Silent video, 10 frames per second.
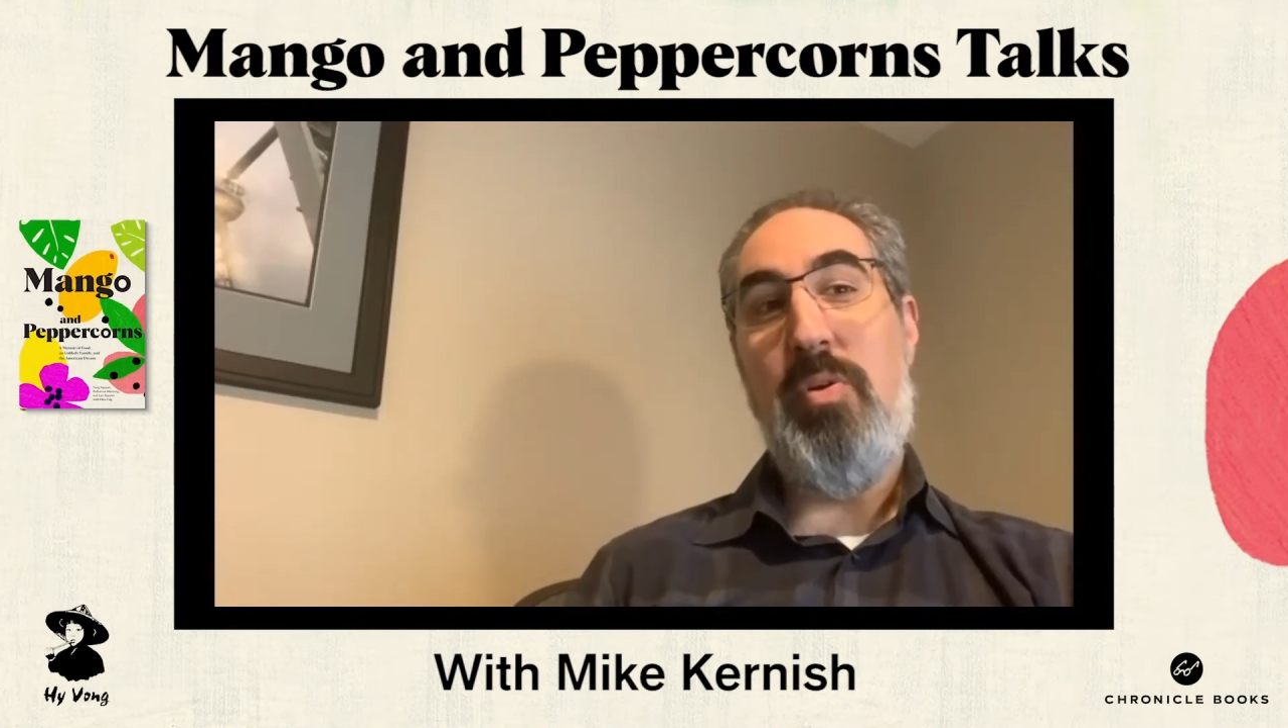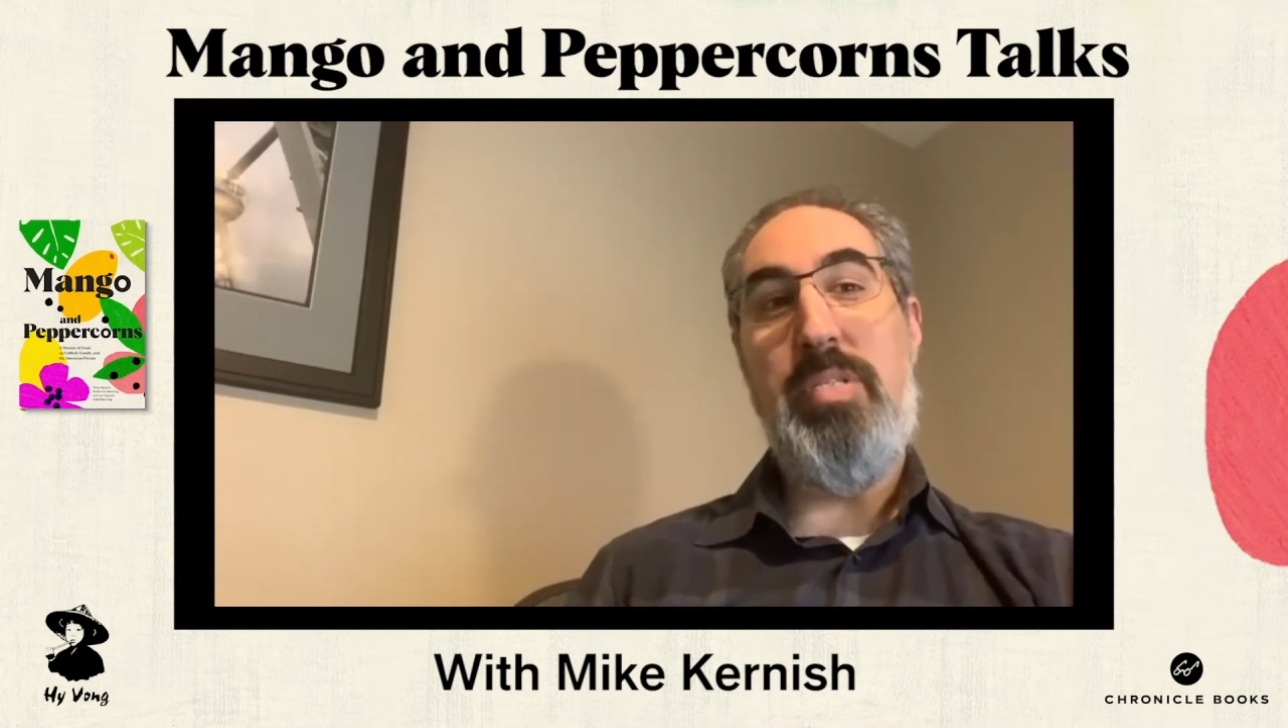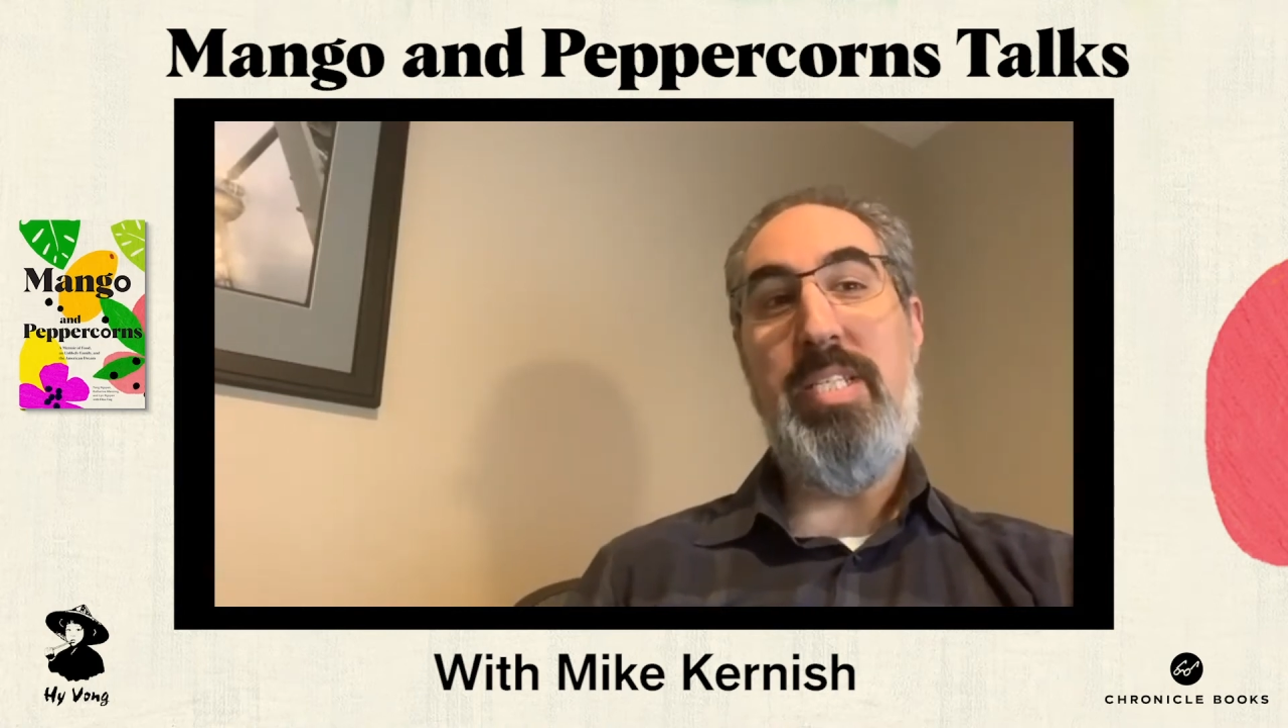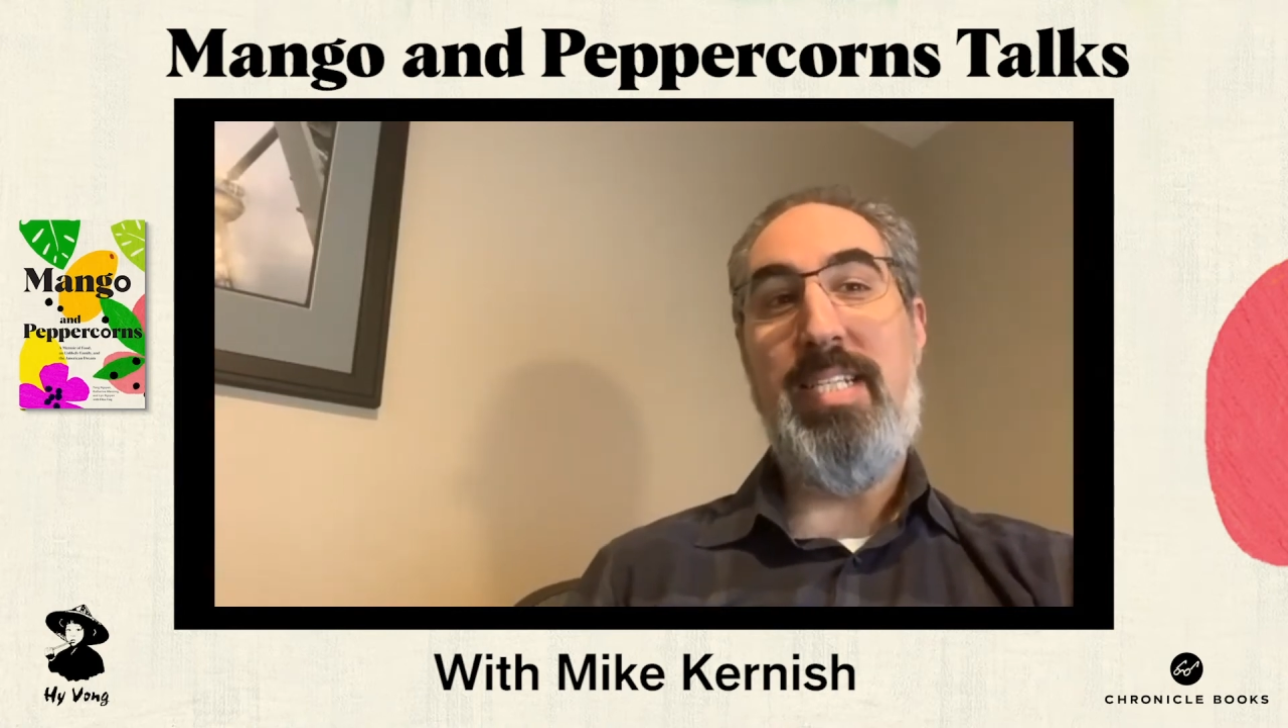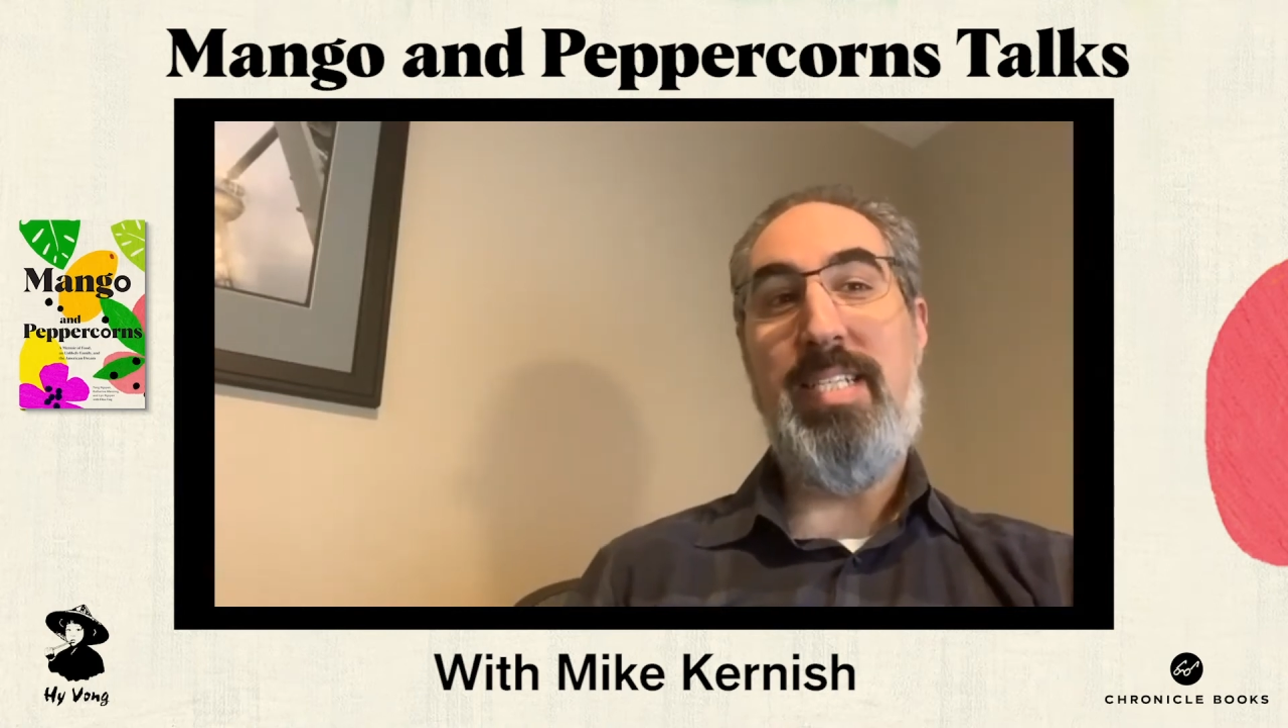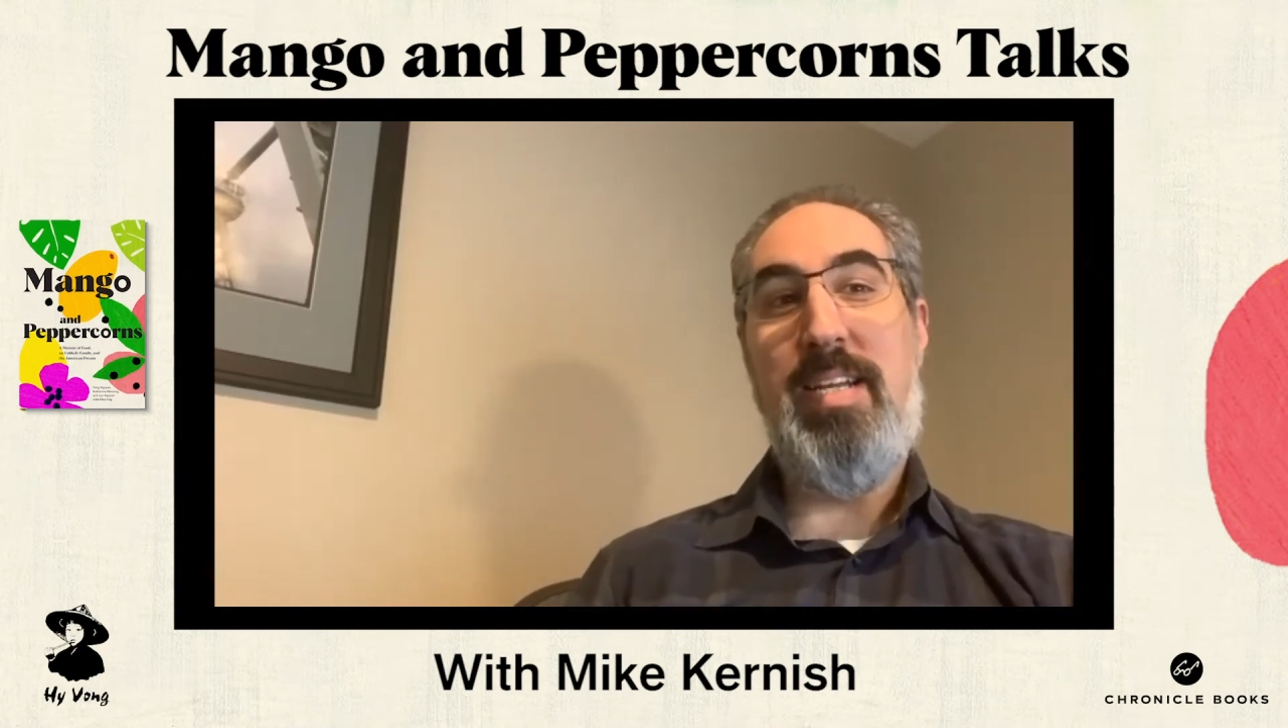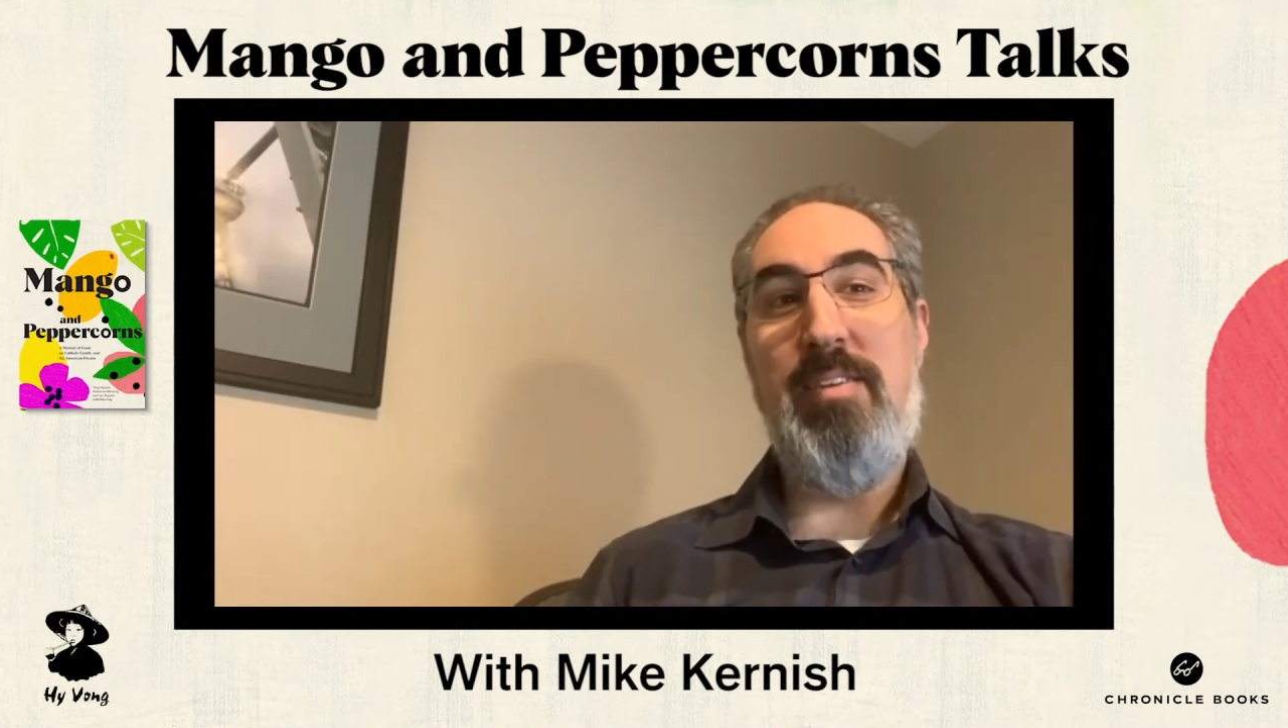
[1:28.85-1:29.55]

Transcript: who's 16